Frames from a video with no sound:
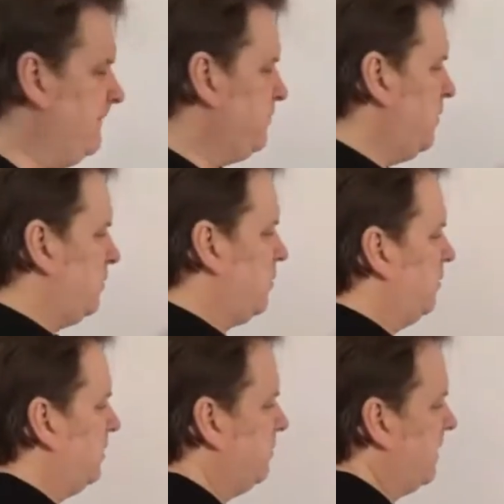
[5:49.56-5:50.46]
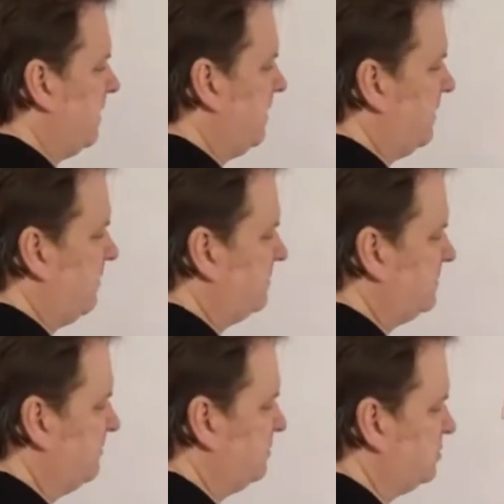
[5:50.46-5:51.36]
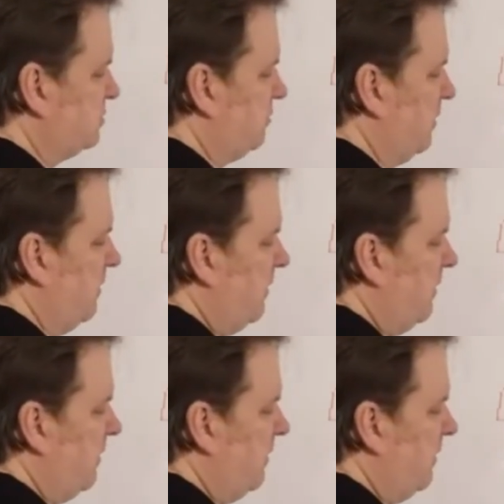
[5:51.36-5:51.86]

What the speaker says: Let me just show you.